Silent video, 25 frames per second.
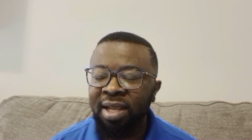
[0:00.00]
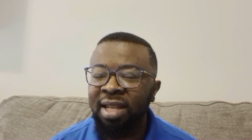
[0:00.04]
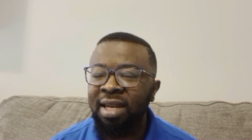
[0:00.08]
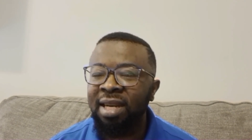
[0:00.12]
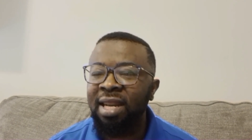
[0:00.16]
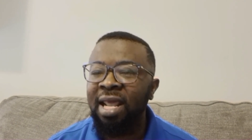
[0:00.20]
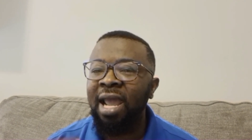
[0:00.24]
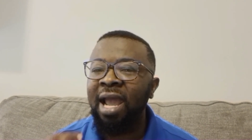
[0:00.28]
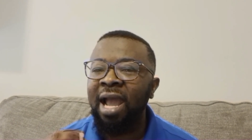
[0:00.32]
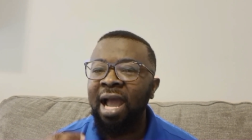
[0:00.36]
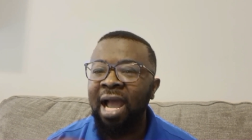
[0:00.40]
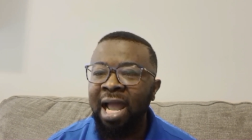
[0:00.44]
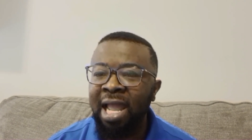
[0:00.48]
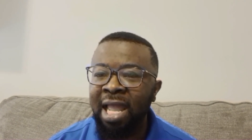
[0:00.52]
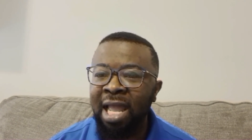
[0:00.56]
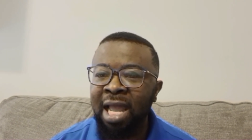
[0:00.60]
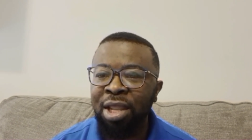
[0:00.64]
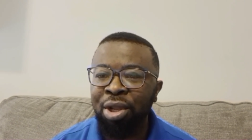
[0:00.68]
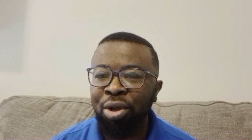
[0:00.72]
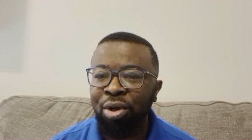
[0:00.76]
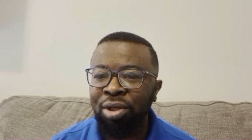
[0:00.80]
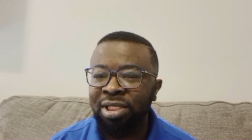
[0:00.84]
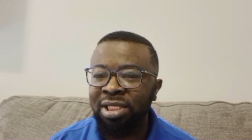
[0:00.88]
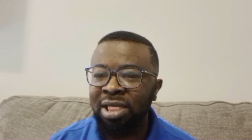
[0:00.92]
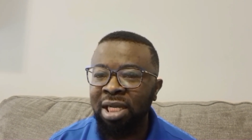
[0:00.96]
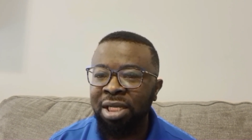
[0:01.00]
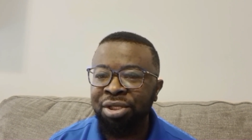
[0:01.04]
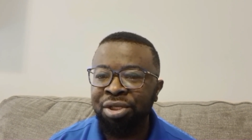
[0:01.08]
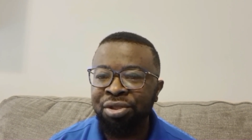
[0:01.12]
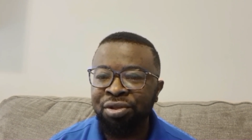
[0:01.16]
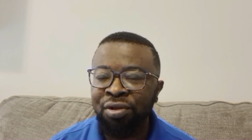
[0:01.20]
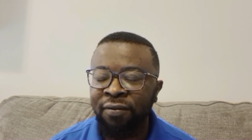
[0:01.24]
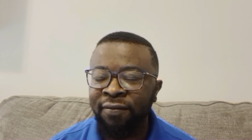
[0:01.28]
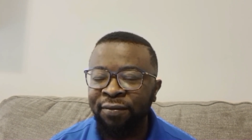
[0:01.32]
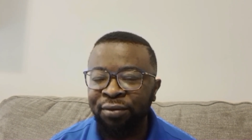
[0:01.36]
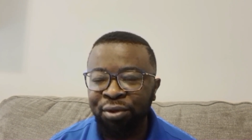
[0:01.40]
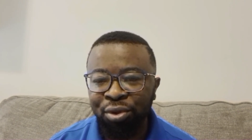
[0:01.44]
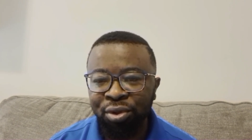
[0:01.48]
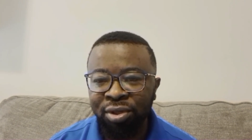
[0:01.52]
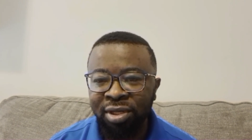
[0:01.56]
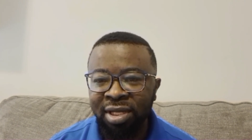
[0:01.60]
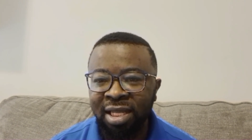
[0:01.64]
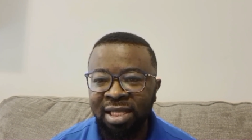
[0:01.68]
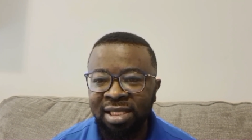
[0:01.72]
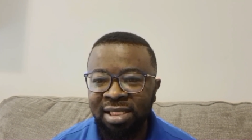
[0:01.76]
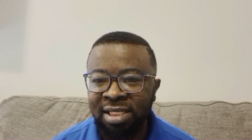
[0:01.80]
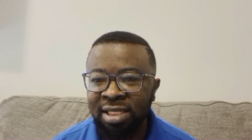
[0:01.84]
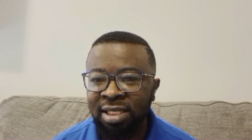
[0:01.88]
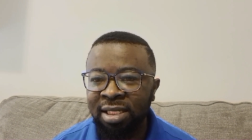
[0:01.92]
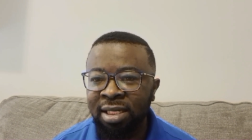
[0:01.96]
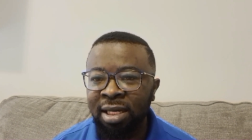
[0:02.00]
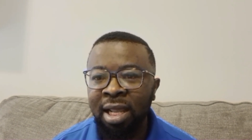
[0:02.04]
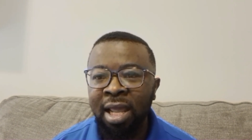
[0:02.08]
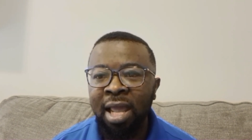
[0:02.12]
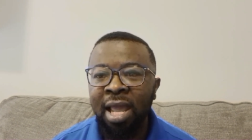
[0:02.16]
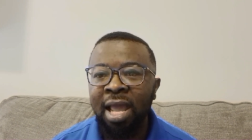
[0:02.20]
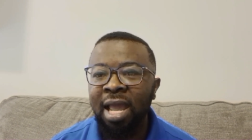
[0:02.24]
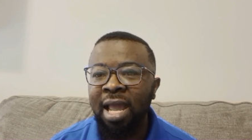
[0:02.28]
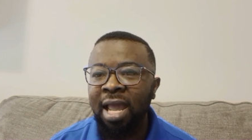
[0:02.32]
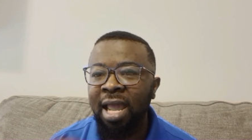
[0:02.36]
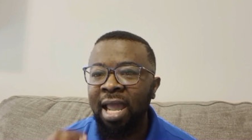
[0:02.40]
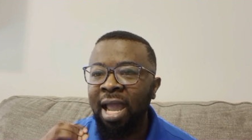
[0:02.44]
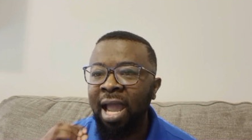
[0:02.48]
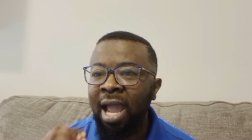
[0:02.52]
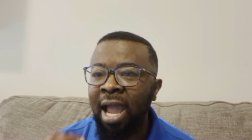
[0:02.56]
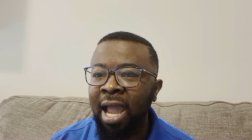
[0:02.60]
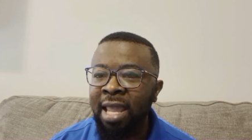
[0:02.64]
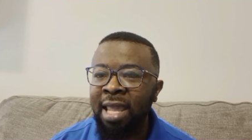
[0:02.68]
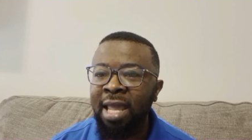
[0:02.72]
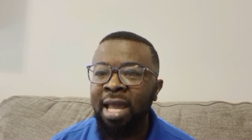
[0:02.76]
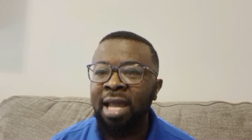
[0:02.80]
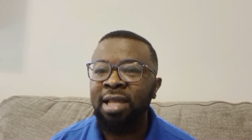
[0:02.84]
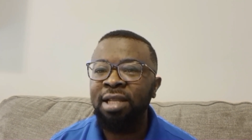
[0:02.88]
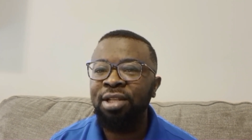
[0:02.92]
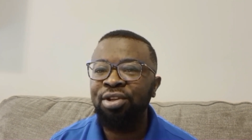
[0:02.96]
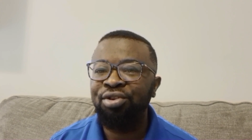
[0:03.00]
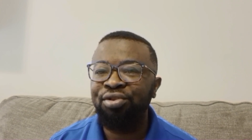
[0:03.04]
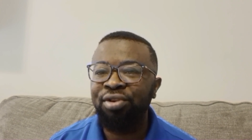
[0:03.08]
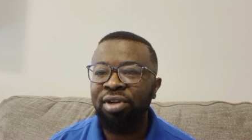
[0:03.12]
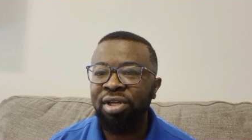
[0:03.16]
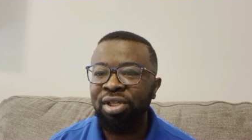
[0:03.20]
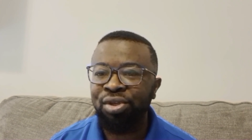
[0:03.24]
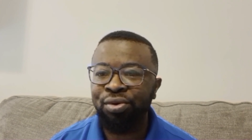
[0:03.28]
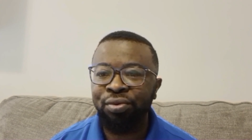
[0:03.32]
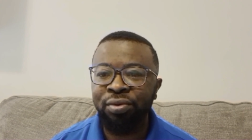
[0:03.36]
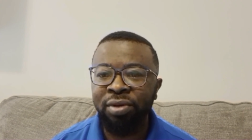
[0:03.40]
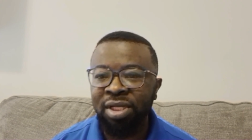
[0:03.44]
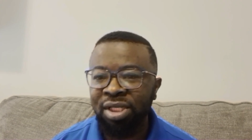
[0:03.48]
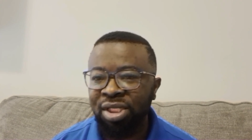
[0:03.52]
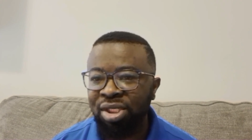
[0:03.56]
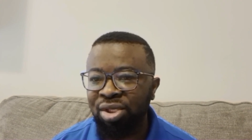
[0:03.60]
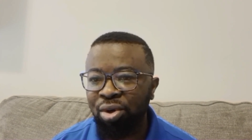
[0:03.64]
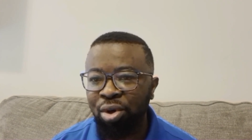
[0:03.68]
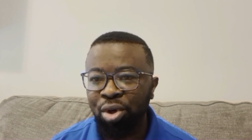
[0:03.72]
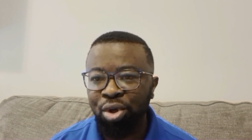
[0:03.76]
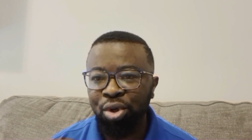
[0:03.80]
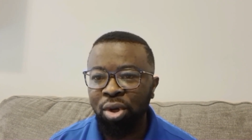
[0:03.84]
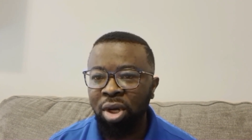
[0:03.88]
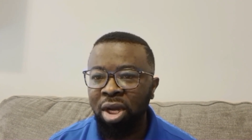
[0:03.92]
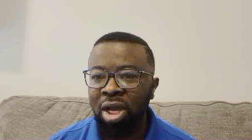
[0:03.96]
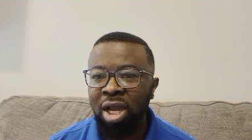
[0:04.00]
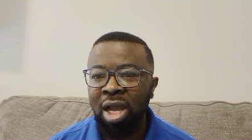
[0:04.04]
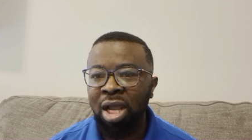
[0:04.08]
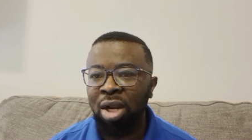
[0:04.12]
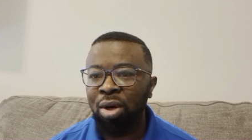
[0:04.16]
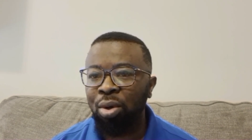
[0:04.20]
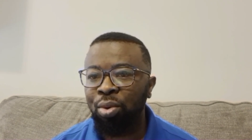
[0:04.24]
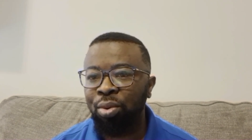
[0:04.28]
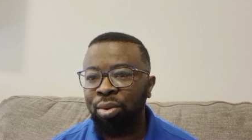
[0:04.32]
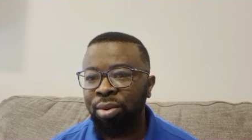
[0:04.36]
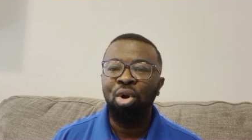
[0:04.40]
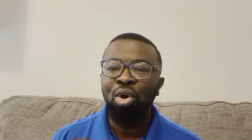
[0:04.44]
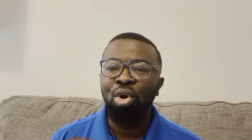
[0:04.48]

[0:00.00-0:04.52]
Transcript: the higher your chances of you getting a higher interest rate on your car loan.